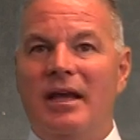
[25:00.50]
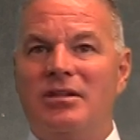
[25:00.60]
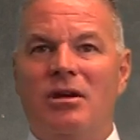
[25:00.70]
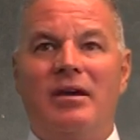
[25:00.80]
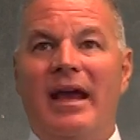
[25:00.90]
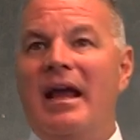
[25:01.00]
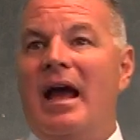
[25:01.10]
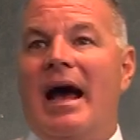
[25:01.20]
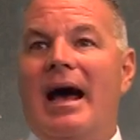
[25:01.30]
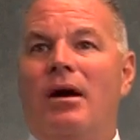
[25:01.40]
it's okay,
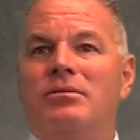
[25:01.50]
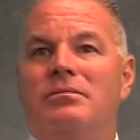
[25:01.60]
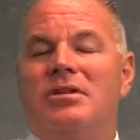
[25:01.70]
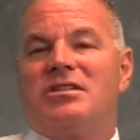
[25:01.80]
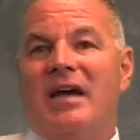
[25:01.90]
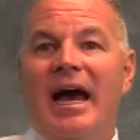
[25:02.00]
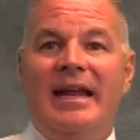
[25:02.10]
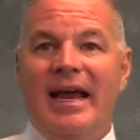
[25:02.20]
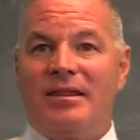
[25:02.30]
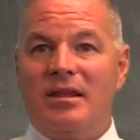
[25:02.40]
I'll
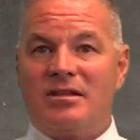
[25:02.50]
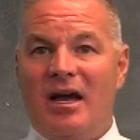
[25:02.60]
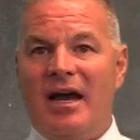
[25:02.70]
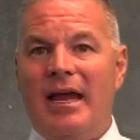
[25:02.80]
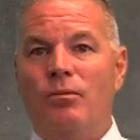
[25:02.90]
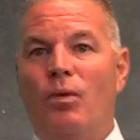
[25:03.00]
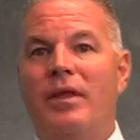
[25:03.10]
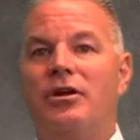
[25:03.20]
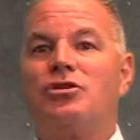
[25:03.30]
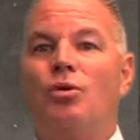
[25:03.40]
decide at the time
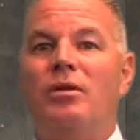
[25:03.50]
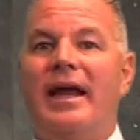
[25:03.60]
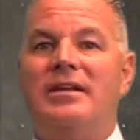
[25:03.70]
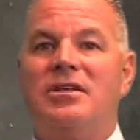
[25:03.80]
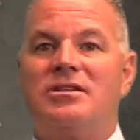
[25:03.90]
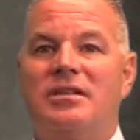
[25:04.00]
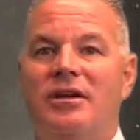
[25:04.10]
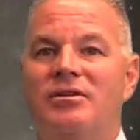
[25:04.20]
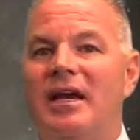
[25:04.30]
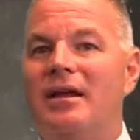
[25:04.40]
whether dual
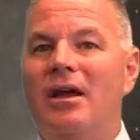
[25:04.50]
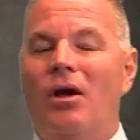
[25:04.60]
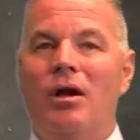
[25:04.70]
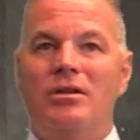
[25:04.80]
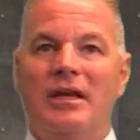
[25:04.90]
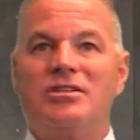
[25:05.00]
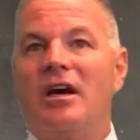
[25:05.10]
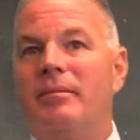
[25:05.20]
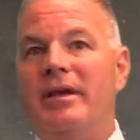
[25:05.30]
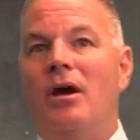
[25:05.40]
agency is
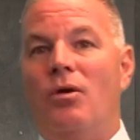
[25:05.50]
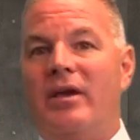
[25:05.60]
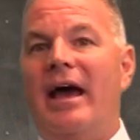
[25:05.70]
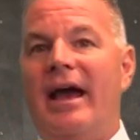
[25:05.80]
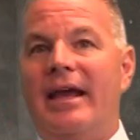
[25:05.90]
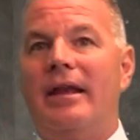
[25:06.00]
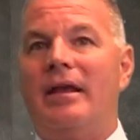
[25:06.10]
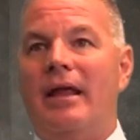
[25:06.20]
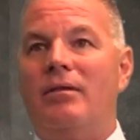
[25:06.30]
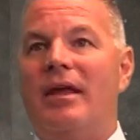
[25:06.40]
going to be okay.
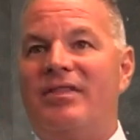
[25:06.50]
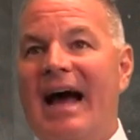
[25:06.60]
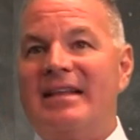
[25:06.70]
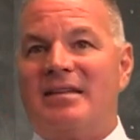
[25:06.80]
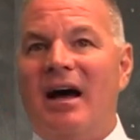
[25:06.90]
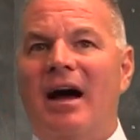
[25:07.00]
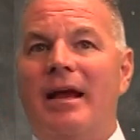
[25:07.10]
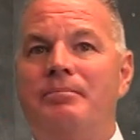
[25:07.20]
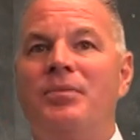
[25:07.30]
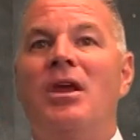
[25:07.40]
And at that
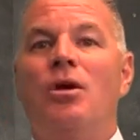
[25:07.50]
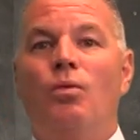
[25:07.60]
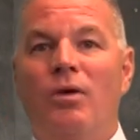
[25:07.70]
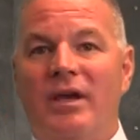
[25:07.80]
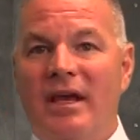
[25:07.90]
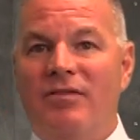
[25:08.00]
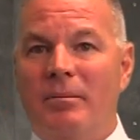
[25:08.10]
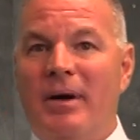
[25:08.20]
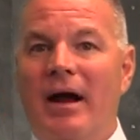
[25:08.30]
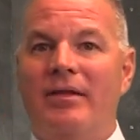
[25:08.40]
time, we'll give the
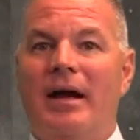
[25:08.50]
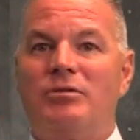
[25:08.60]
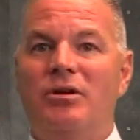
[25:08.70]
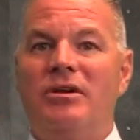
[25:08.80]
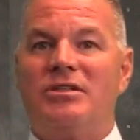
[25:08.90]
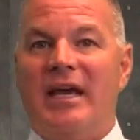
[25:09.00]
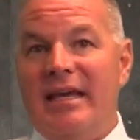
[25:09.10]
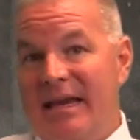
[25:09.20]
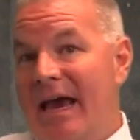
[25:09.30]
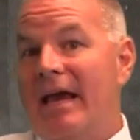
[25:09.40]
buyer the opportunity to say
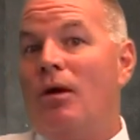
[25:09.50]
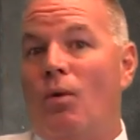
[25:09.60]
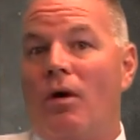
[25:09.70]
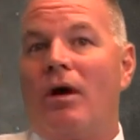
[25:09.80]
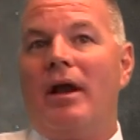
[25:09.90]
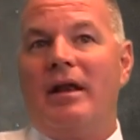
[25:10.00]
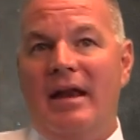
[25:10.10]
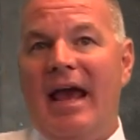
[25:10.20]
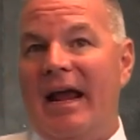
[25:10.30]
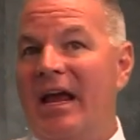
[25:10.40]
yay or
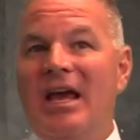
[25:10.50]
nay.